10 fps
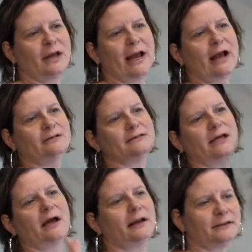
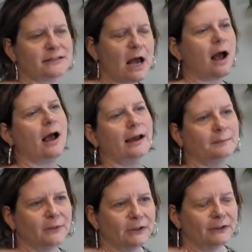halcyonic
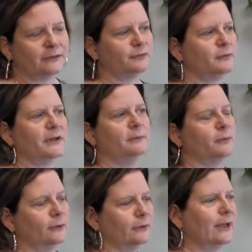time for
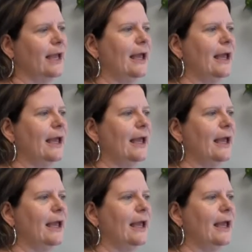people,